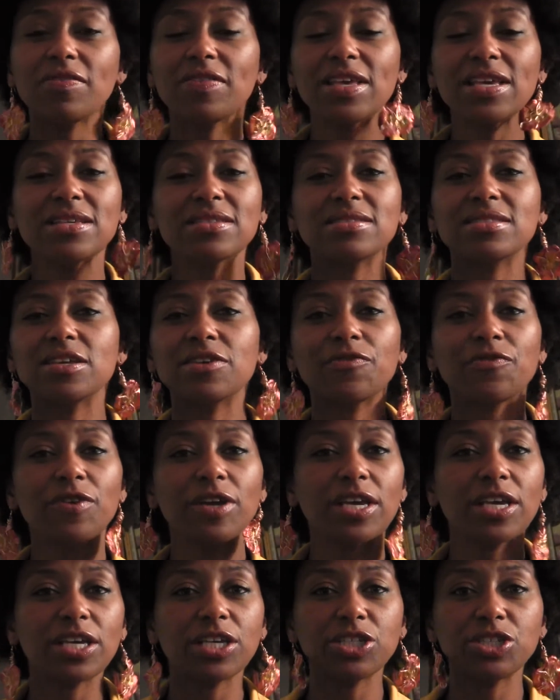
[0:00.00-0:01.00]
of these
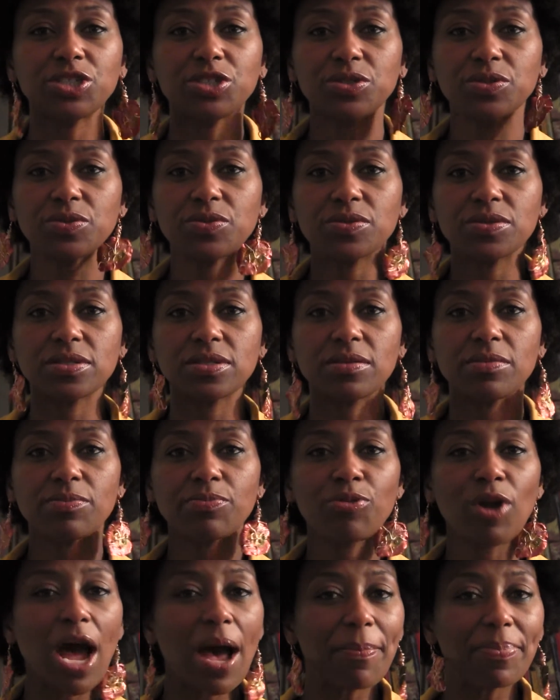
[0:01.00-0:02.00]
different issues,
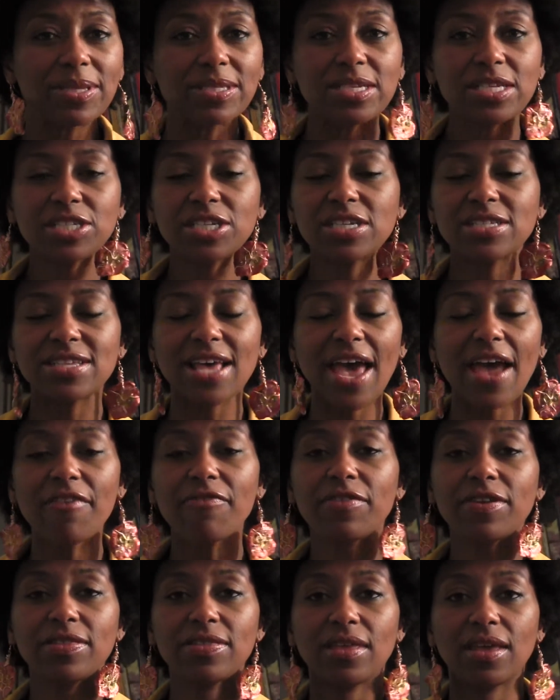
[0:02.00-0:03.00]
propositions,
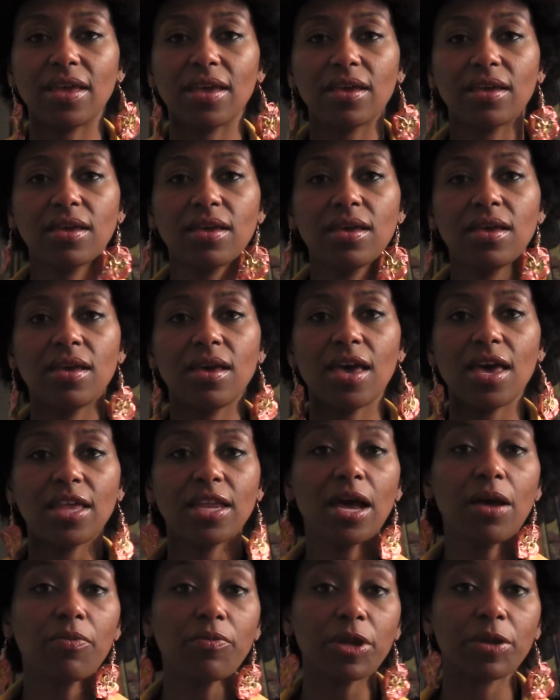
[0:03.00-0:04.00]
everything.
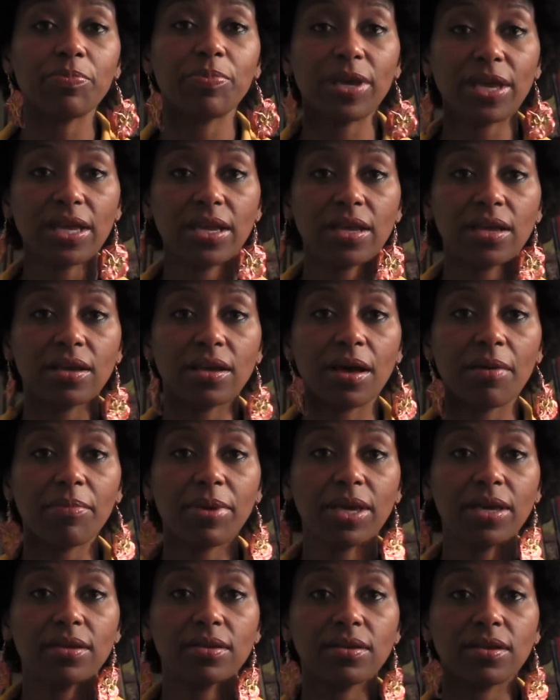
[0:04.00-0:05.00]
And I'm repeating. I
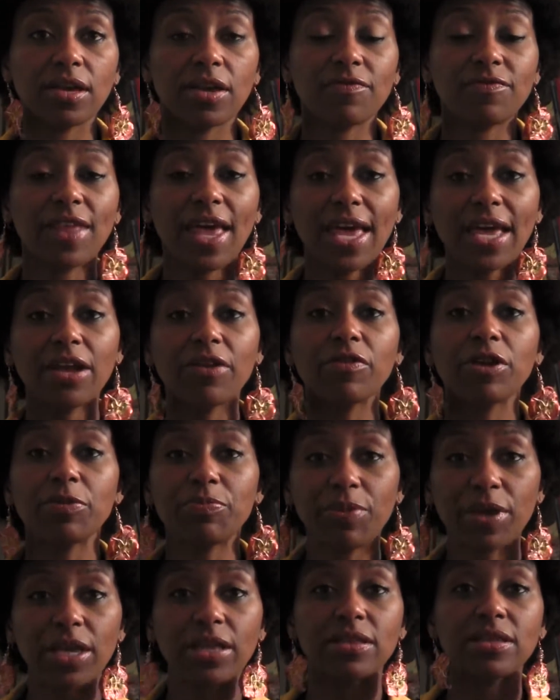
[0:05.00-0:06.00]
mean, if they can
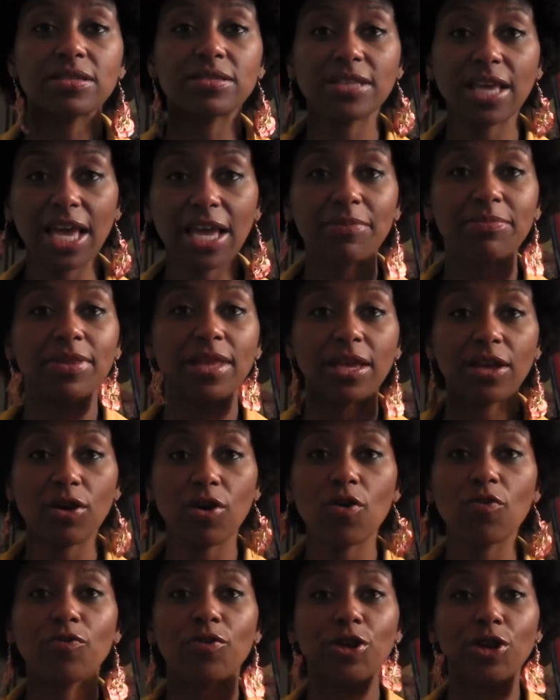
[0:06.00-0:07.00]
repeat the same thing
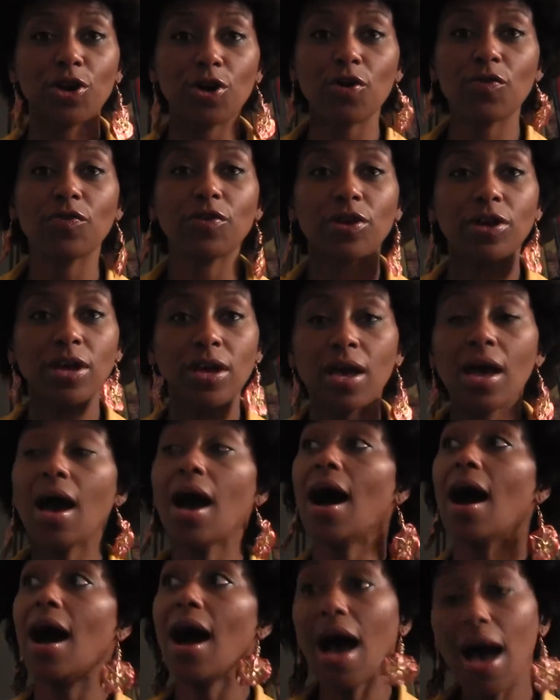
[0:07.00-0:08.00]
over and over,
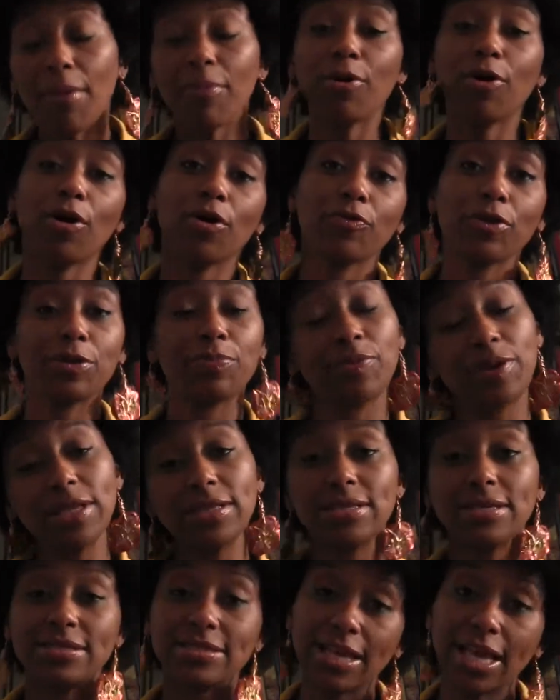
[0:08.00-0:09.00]
I'm going to
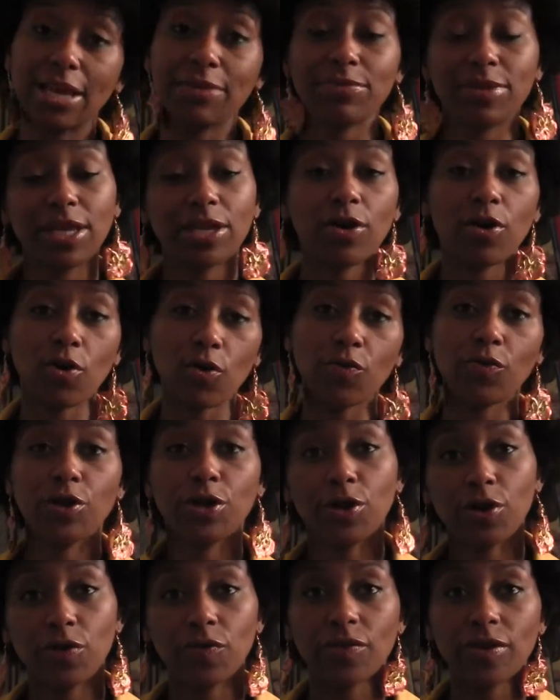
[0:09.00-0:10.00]
repeat the same thing over
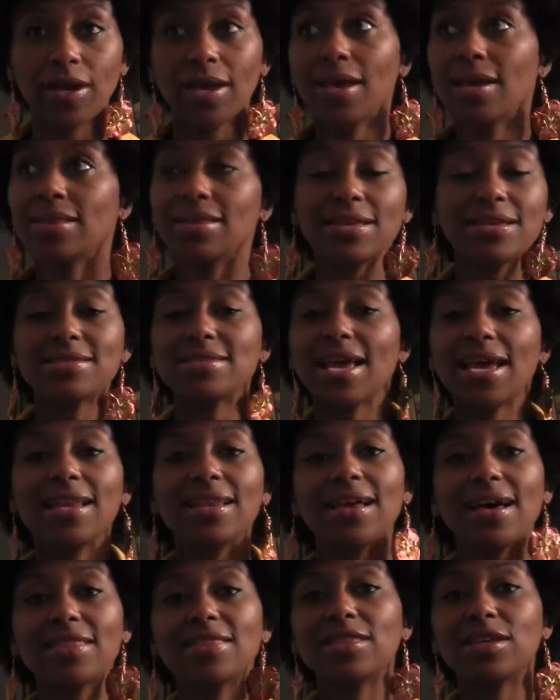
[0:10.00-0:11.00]
and over. This
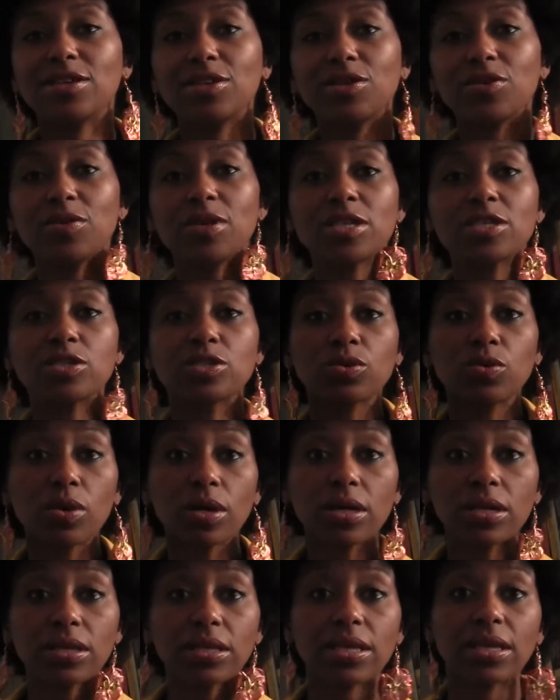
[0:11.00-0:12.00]
ain't nothing new.
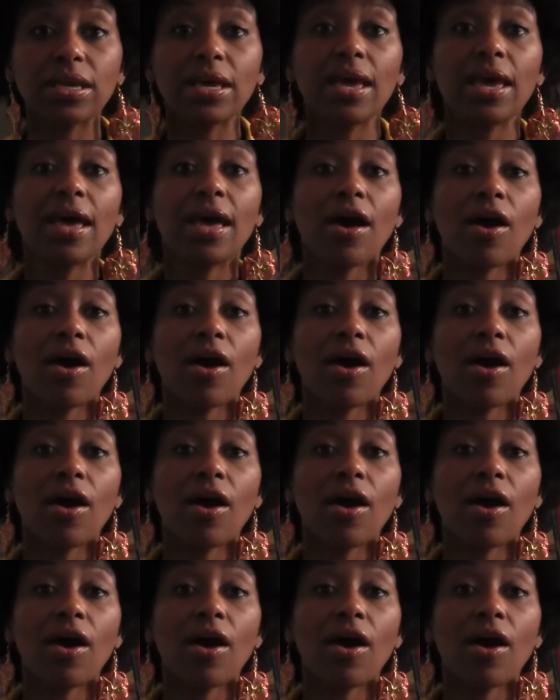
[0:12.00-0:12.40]
Historically,